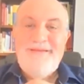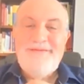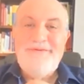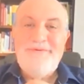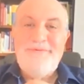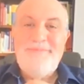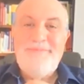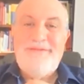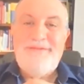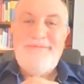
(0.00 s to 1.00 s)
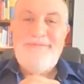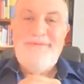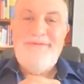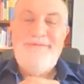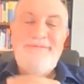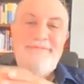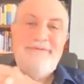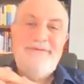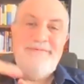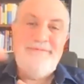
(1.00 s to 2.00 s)
So, but
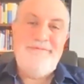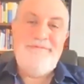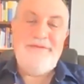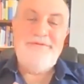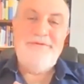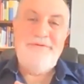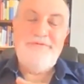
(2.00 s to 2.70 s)
the faster you